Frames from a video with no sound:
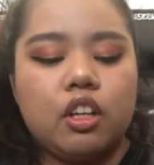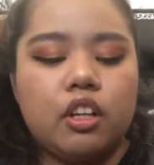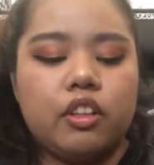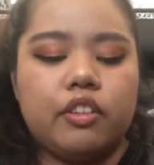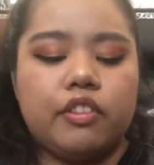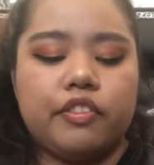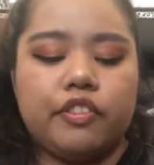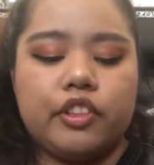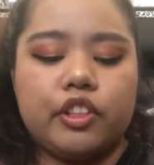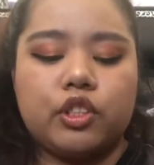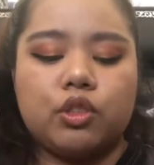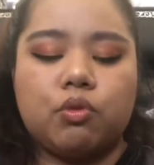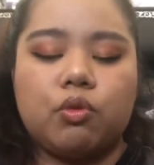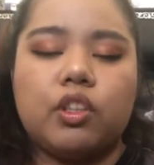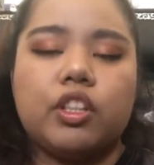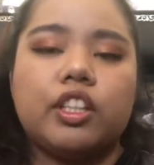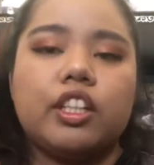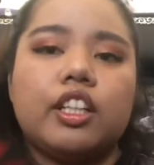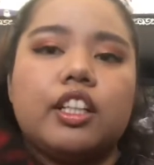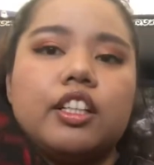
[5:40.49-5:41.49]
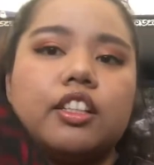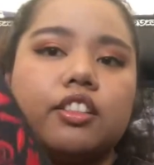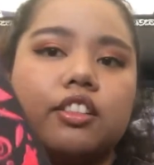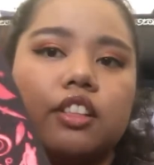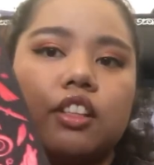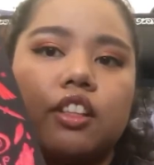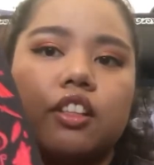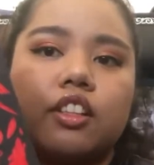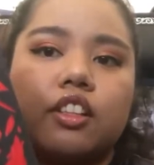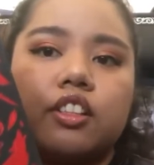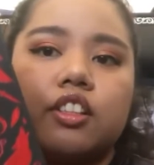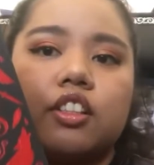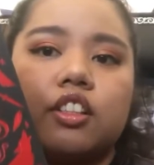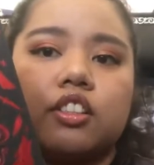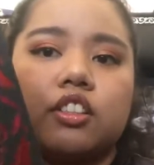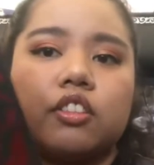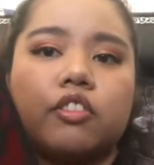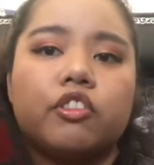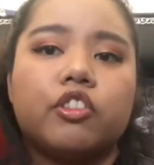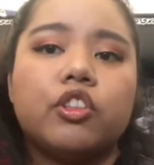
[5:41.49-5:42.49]
The first one is The Six
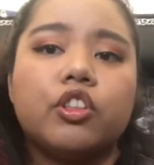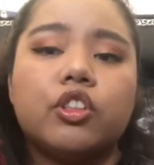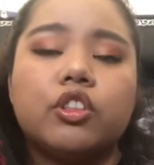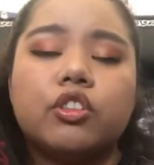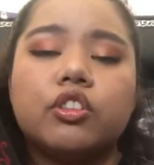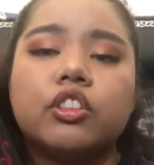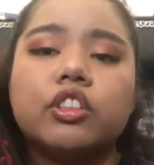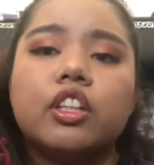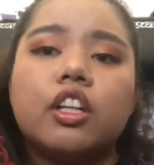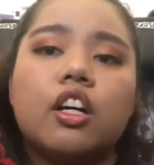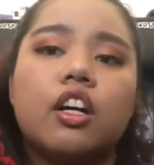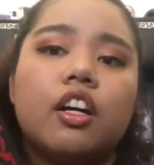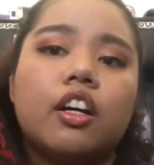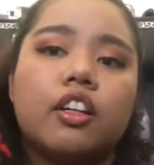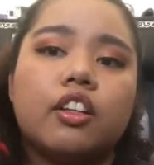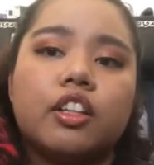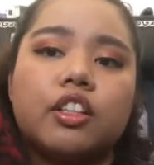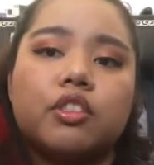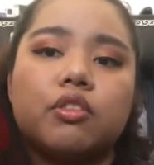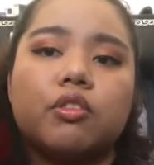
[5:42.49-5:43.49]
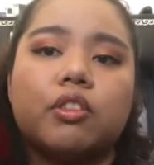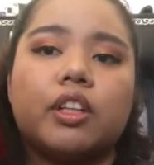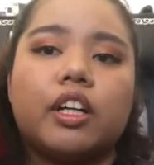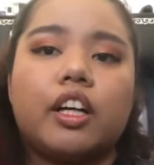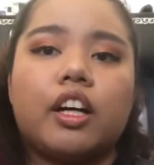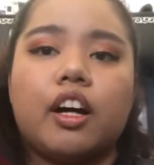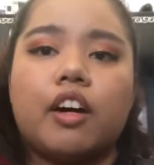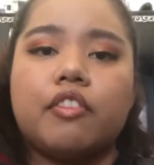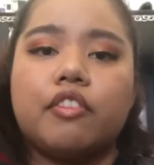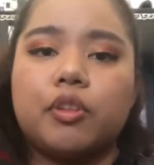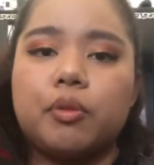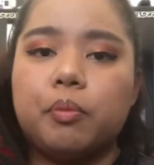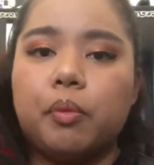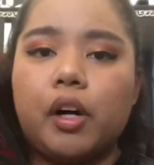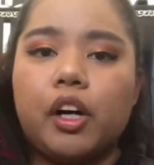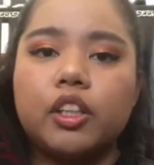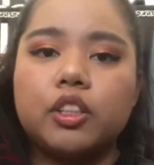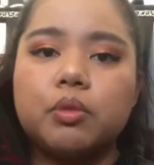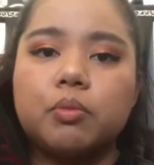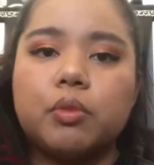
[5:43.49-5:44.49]
of Crows. This one I got from
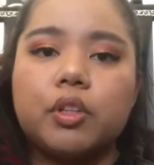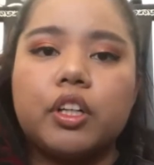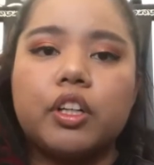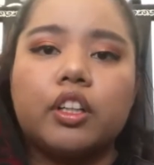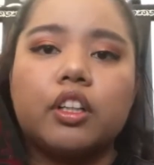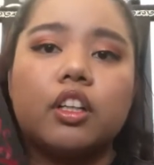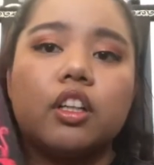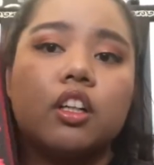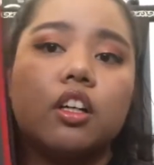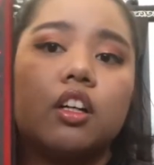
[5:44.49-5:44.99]
Poshmark.